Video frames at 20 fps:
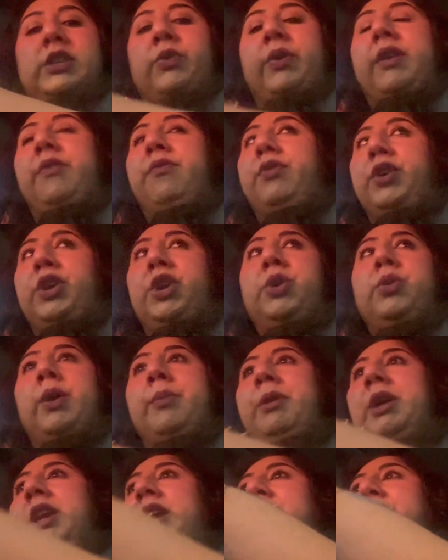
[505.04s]
great for you. I
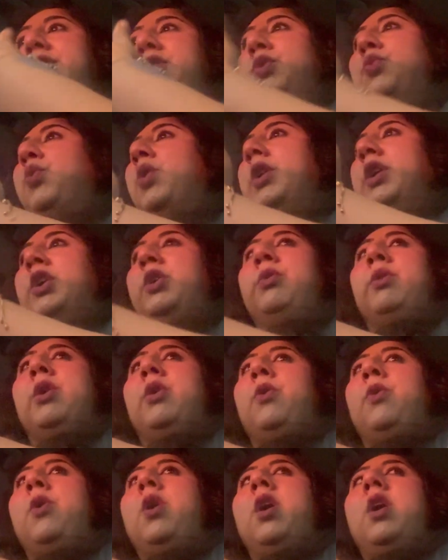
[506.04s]
mean, if you want to
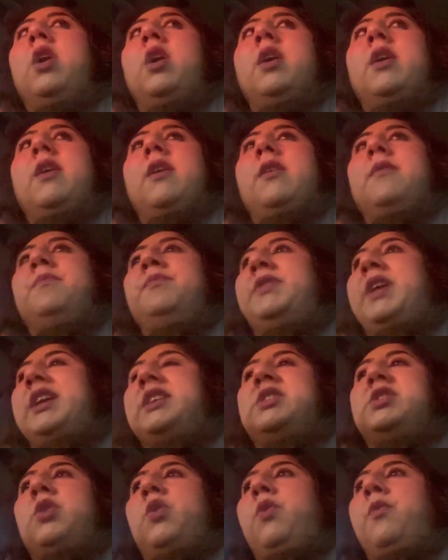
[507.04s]
grow,
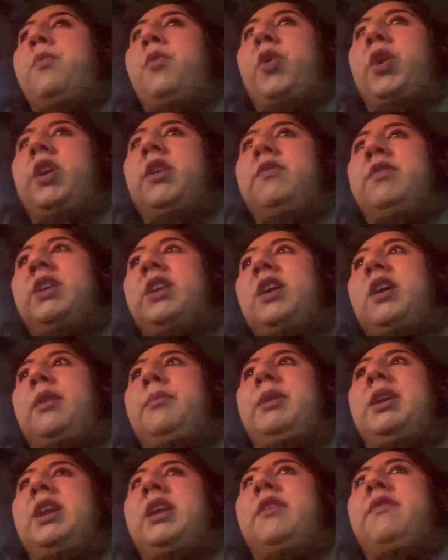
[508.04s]
that's the whole point of it. I
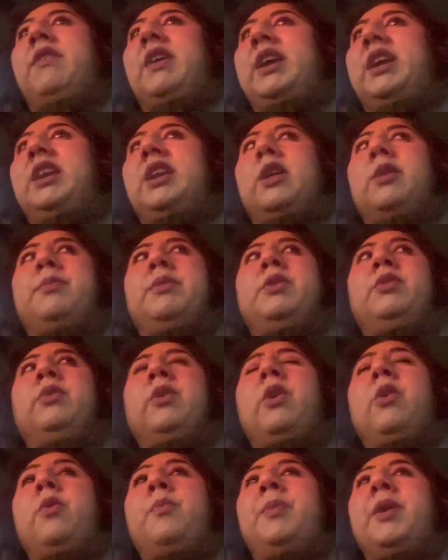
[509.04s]
mean, if I can help you
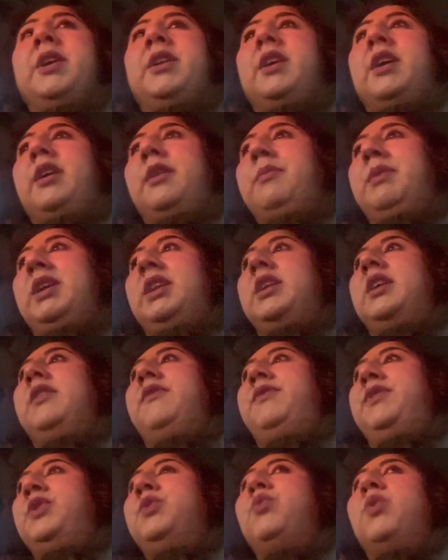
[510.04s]
grow, but I mean,
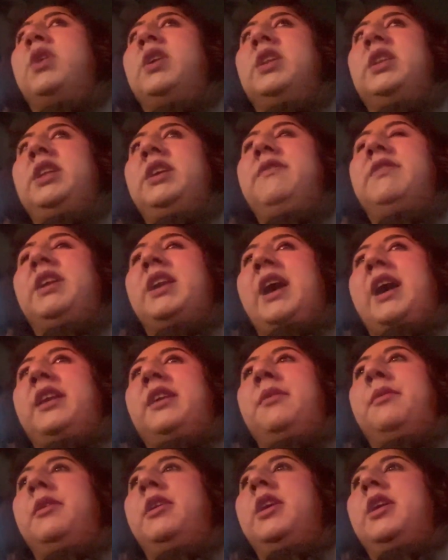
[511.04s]
if you want to leave it at
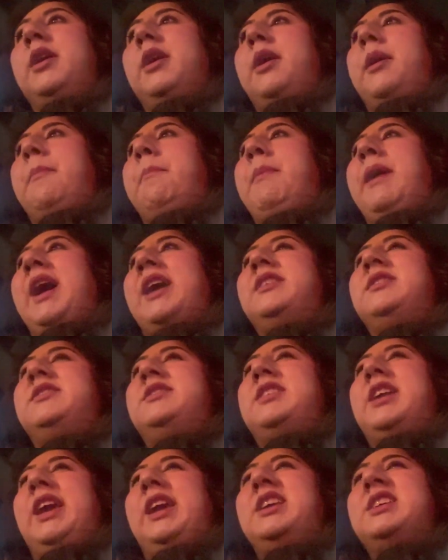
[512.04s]
a bad
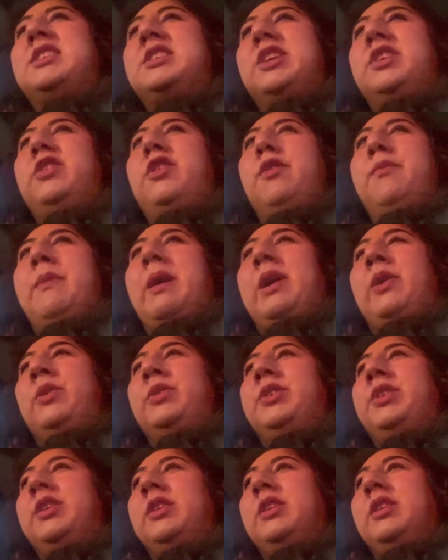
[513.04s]
taste in your
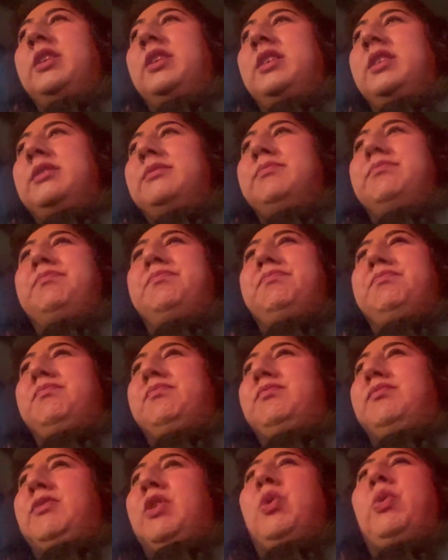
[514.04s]
mouth,
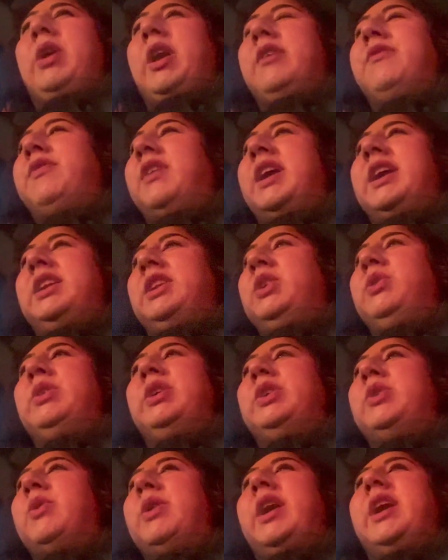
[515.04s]
okay, fine, you
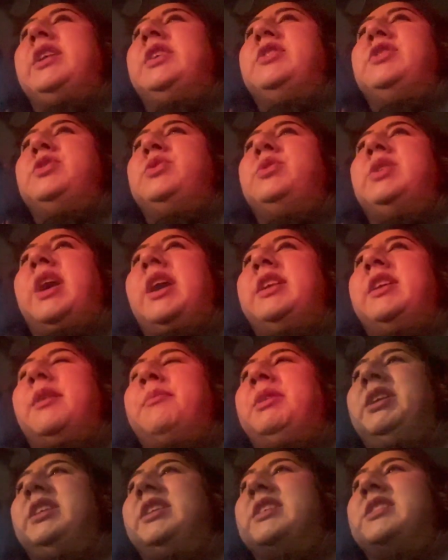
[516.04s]
can go ahead and do that. I
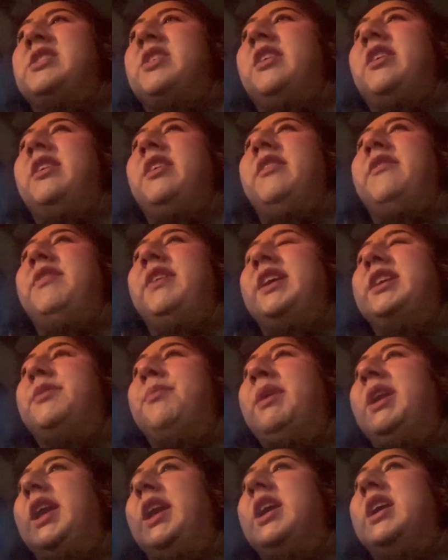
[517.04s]
mean, that's not going to affect
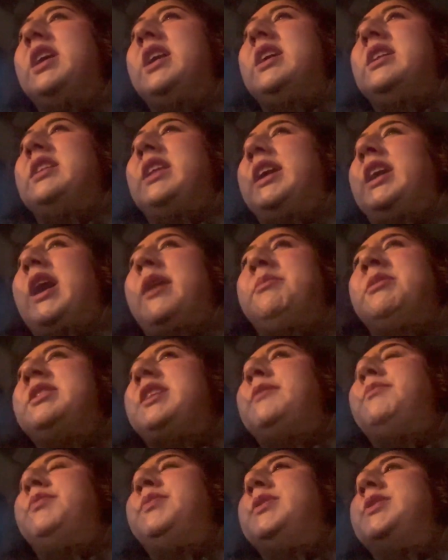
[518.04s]
me. Like, I'm the
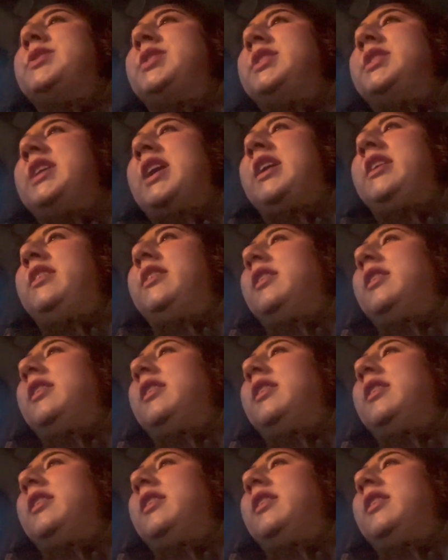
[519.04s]
type of person that